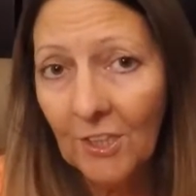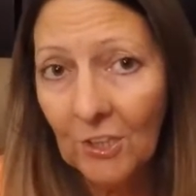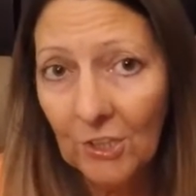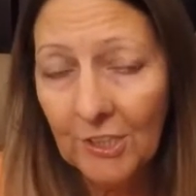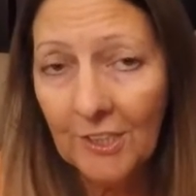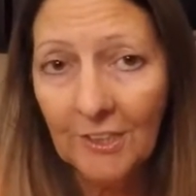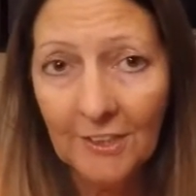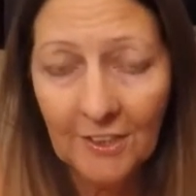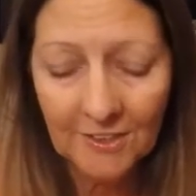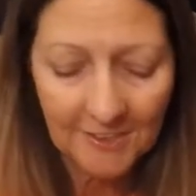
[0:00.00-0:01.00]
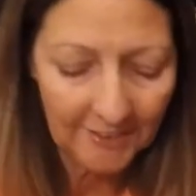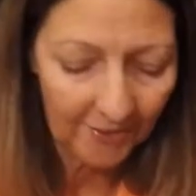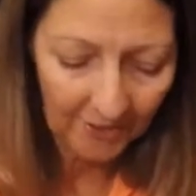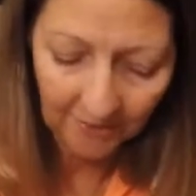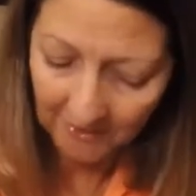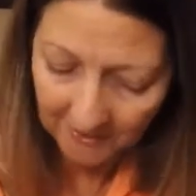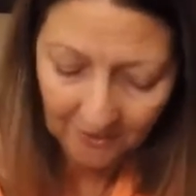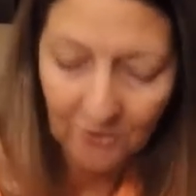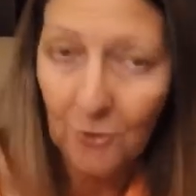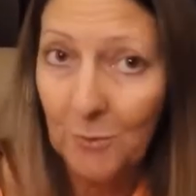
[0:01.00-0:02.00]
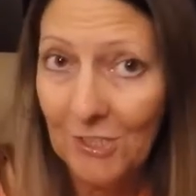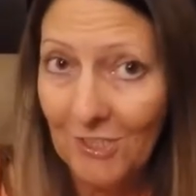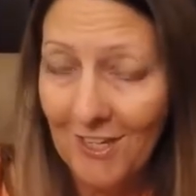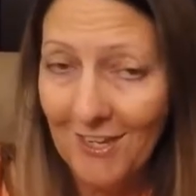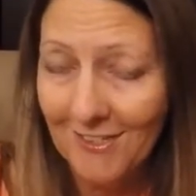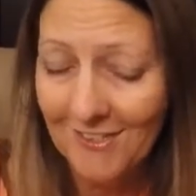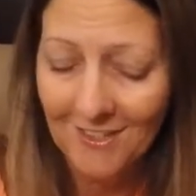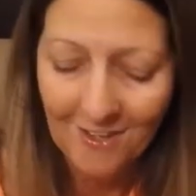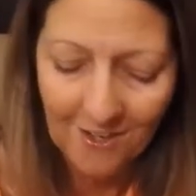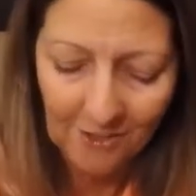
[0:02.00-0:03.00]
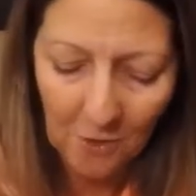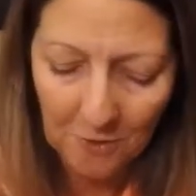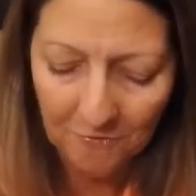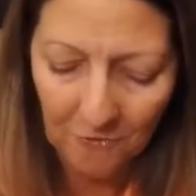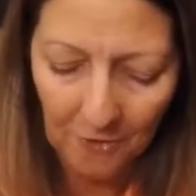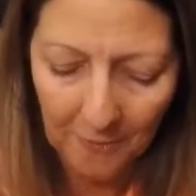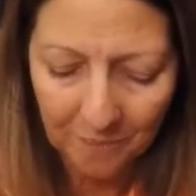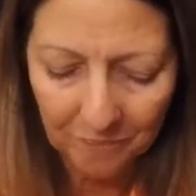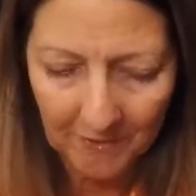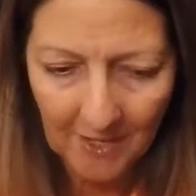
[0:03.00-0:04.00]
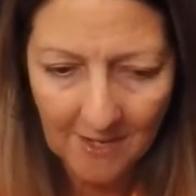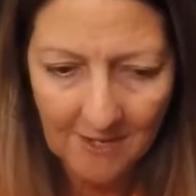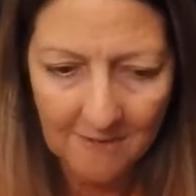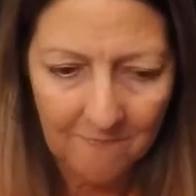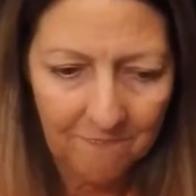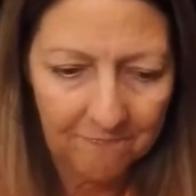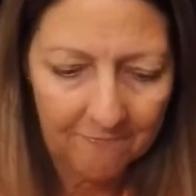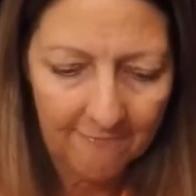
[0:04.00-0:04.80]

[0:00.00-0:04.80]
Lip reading: good little deal there that Norwegian has going for them.